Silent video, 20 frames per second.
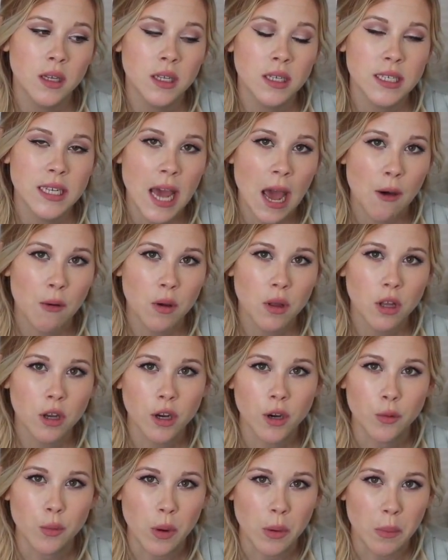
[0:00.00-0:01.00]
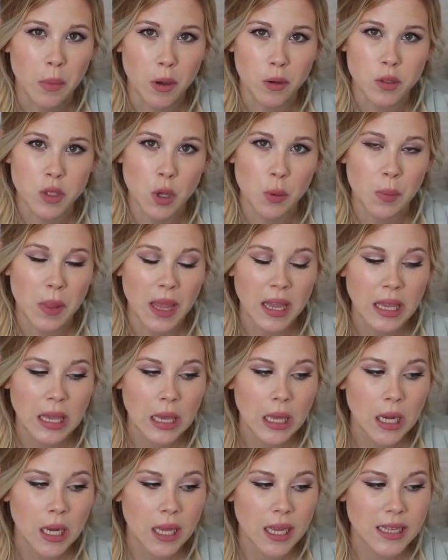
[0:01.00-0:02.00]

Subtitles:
towel or a Rebozo blanket.